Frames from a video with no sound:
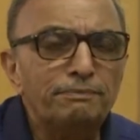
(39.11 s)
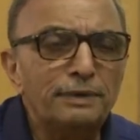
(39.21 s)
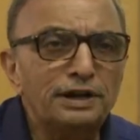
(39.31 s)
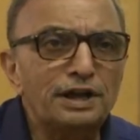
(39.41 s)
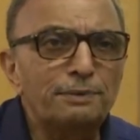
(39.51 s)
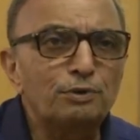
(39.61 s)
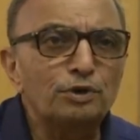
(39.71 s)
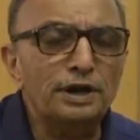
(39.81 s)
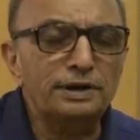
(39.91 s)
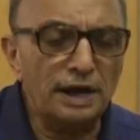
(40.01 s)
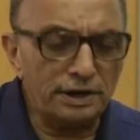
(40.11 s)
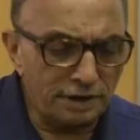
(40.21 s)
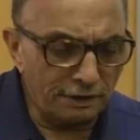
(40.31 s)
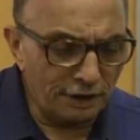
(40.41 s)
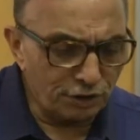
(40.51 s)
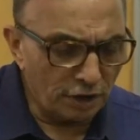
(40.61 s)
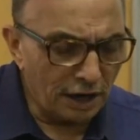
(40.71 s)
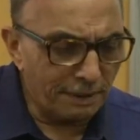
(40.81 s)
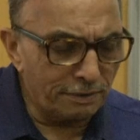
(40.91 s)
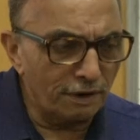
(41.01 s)
major project National Virtual
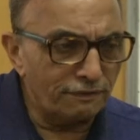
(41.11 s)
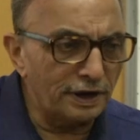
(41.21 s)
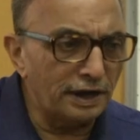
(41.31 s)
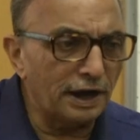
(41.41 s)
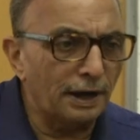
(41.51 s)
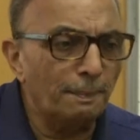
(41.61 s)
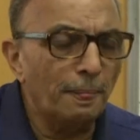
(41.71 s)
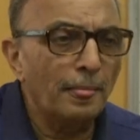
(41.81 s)
Library of India,